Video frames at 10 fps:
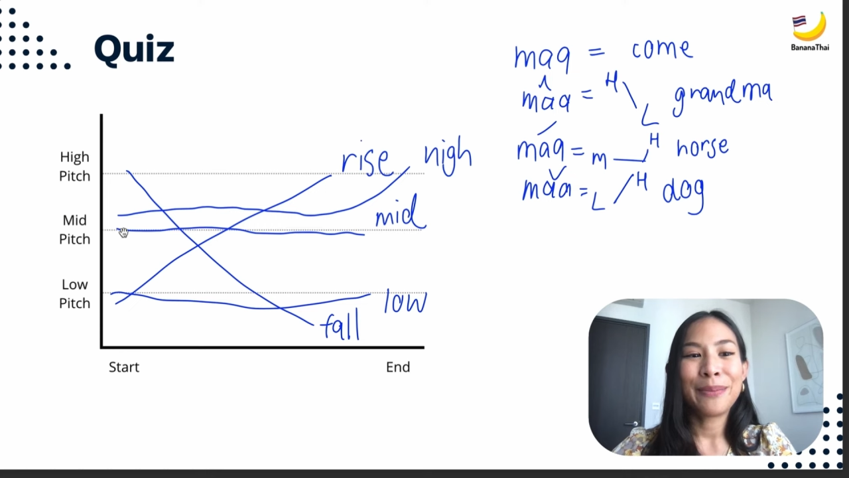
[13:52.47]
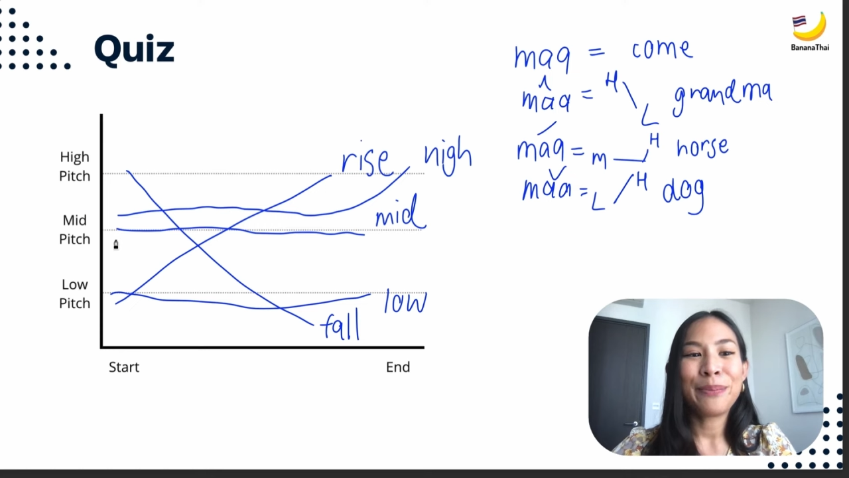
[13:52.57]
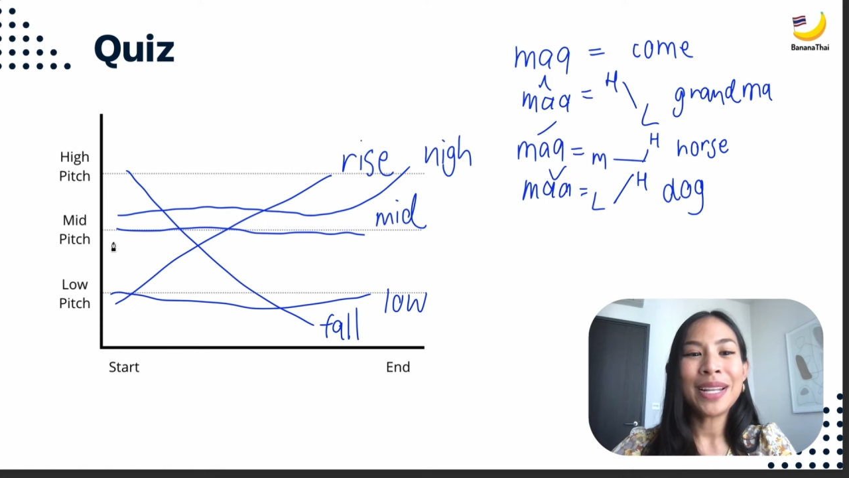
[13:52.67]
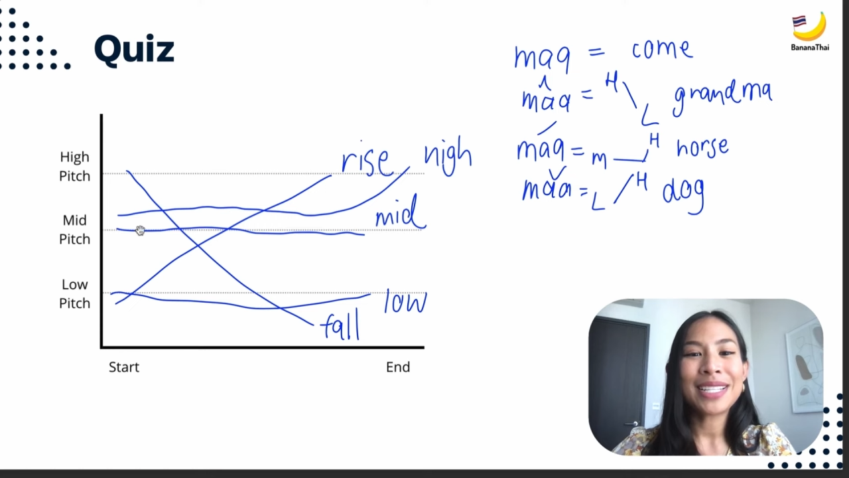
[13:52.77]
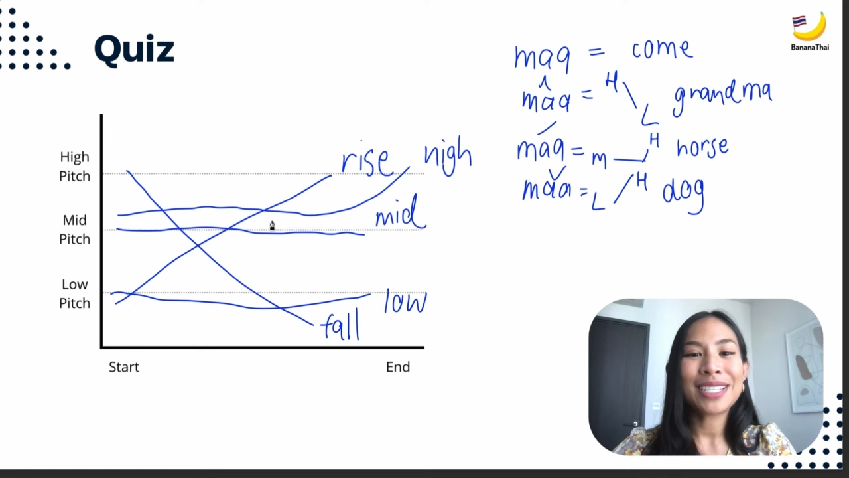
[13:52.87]

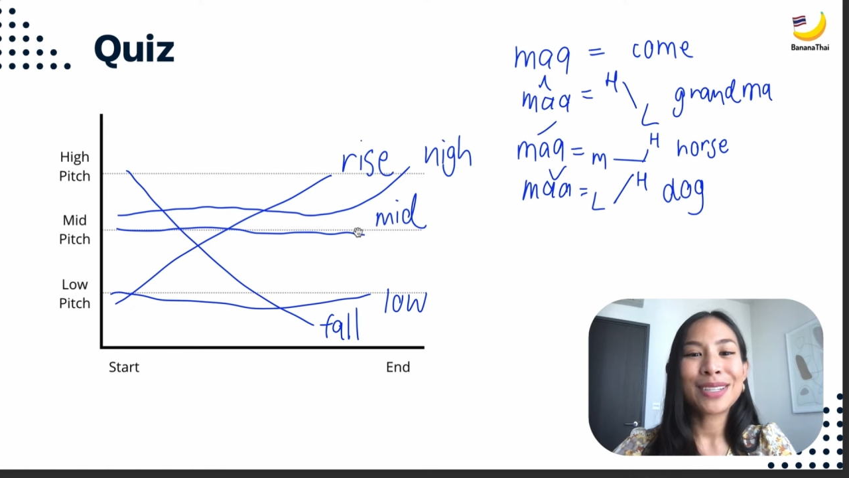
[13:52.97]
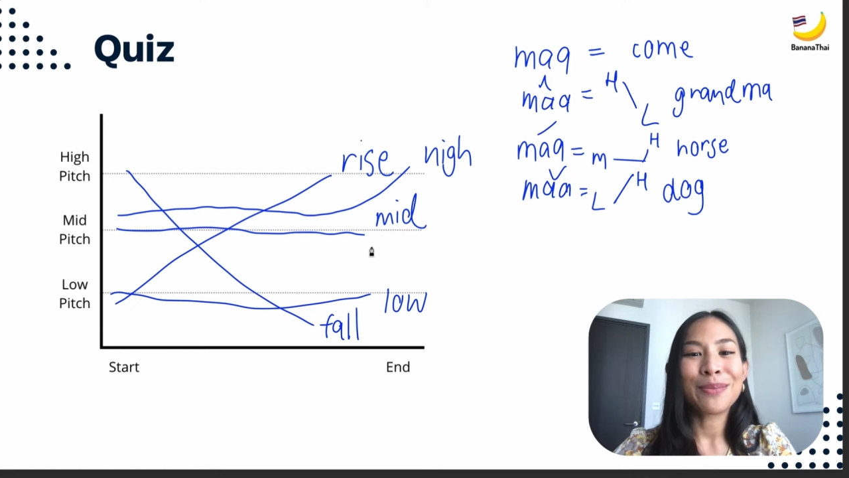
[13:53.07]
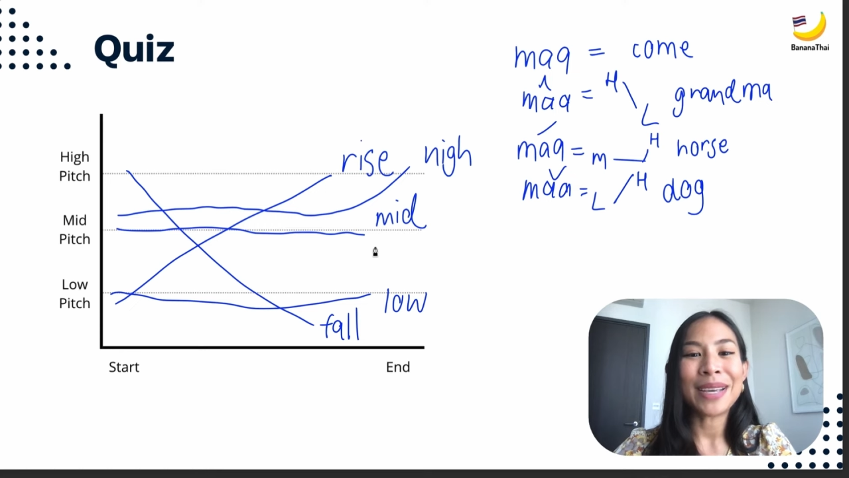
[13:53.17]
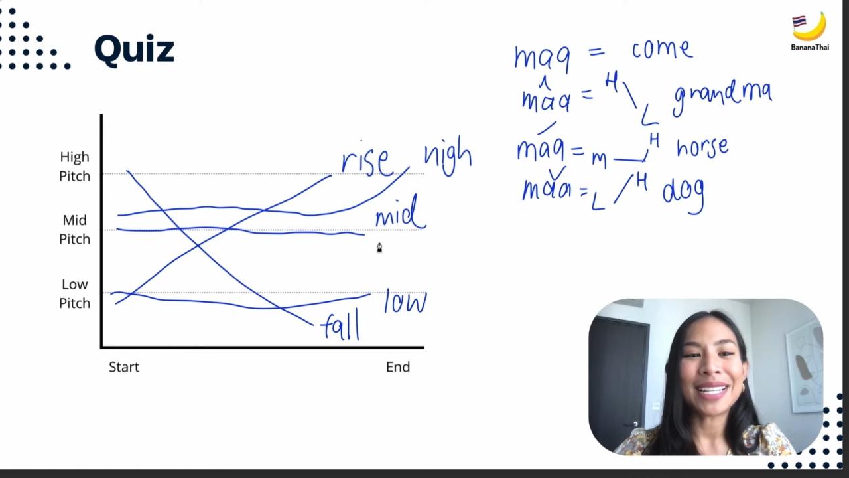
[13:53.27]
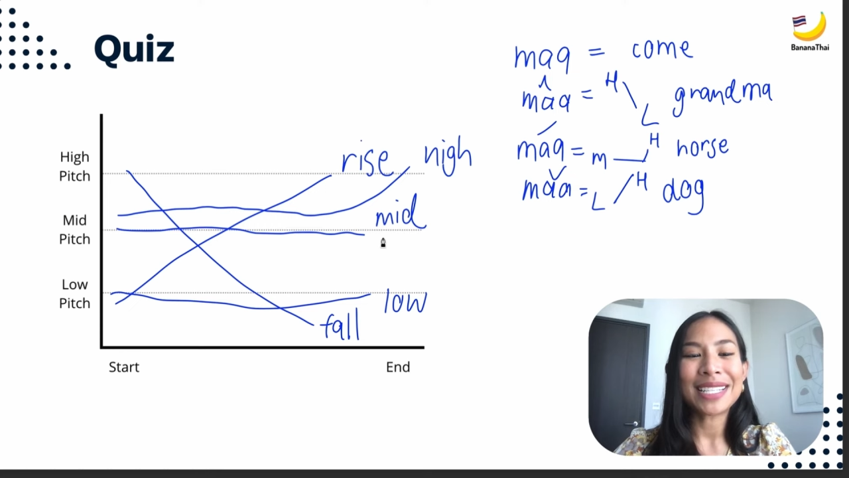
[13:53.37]
Mid to
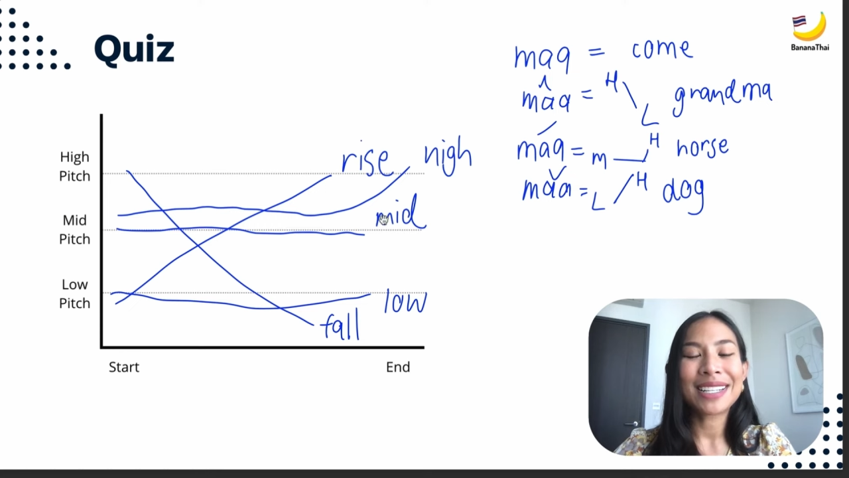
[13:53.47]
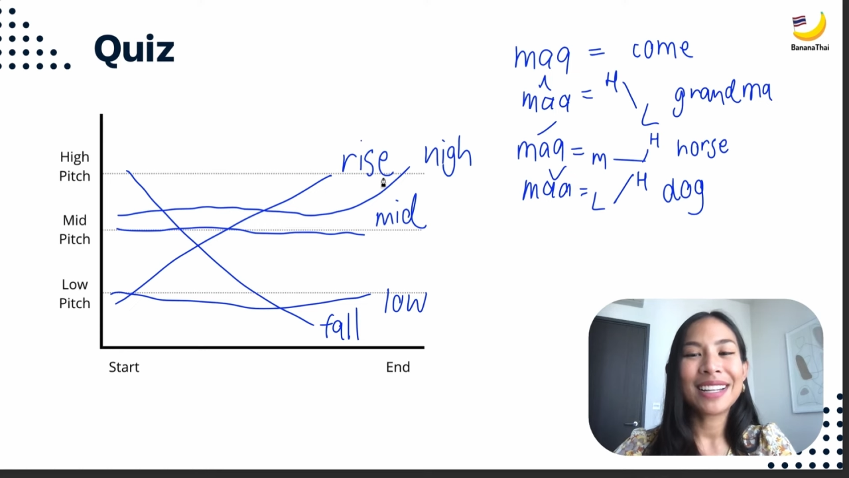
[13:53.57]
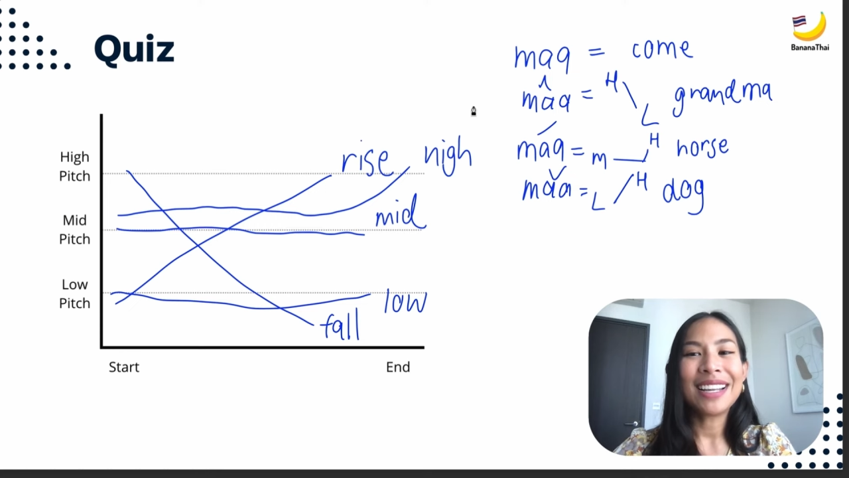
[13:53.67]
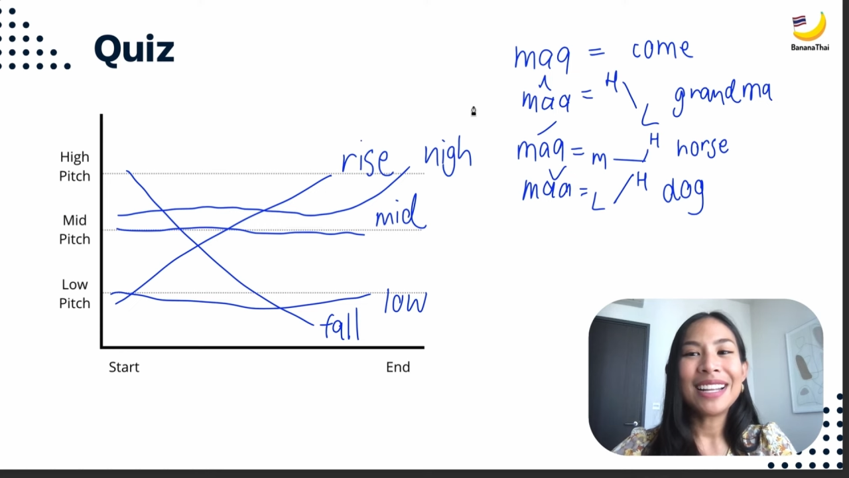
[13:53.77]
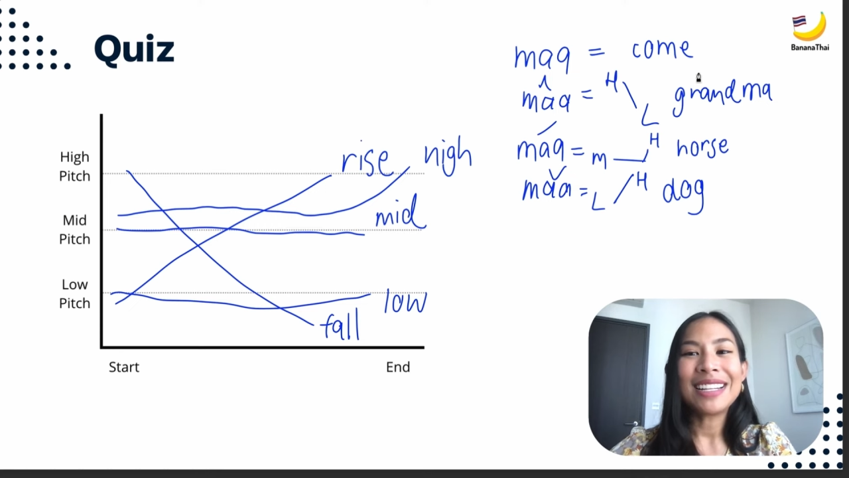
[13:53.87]
mid.
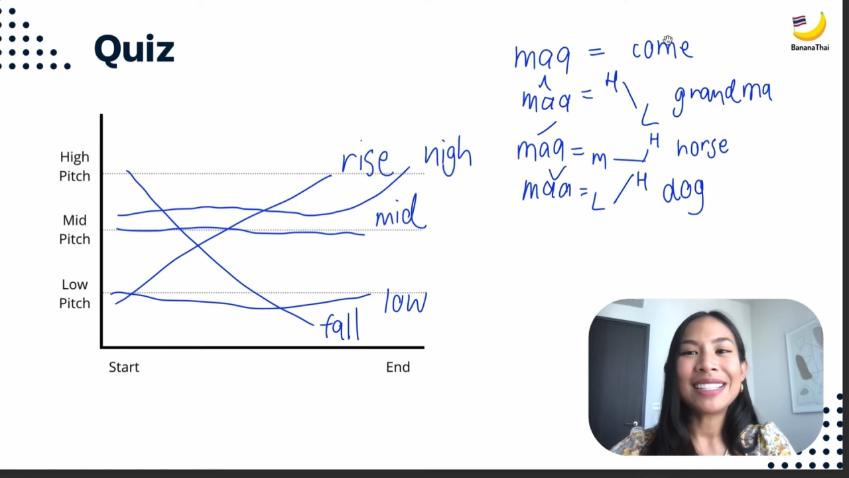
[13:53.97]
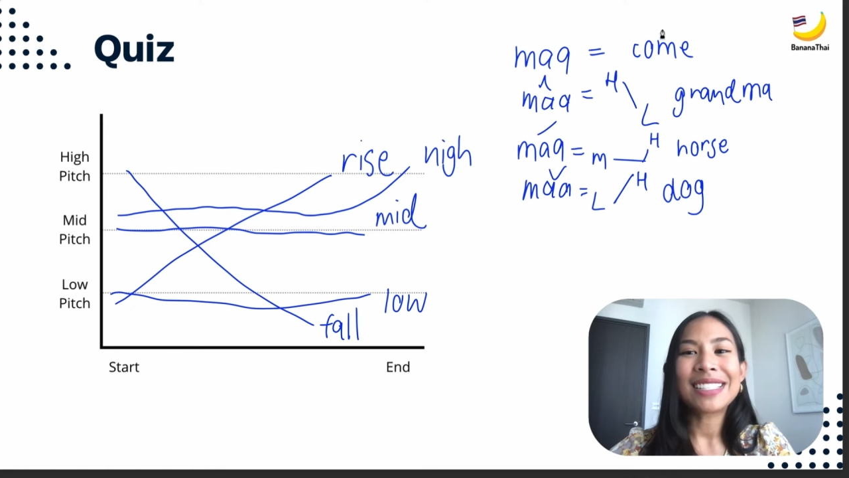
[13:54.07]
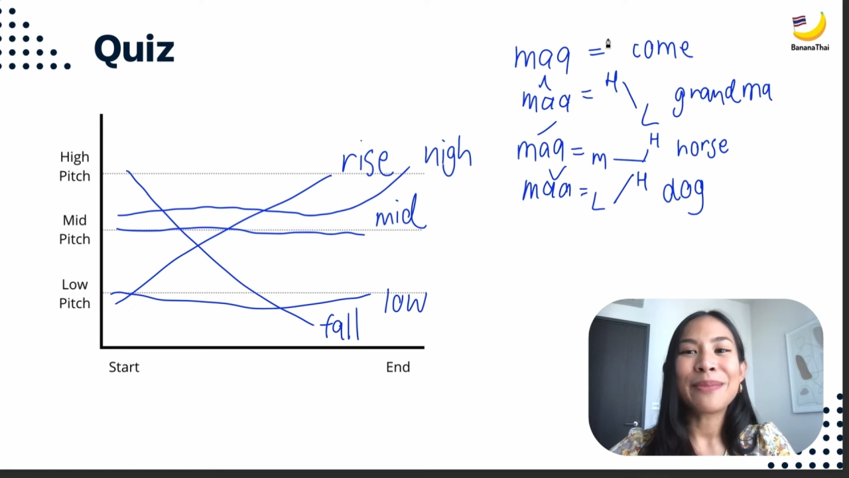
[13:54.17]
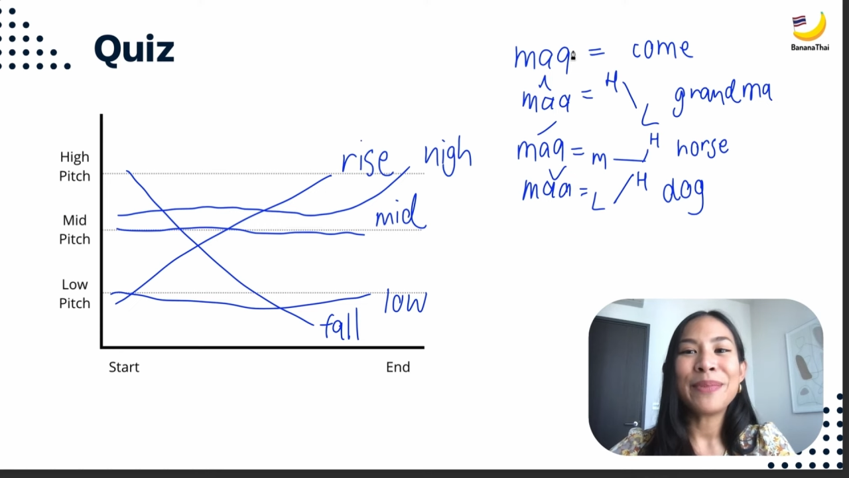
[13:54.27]
This is a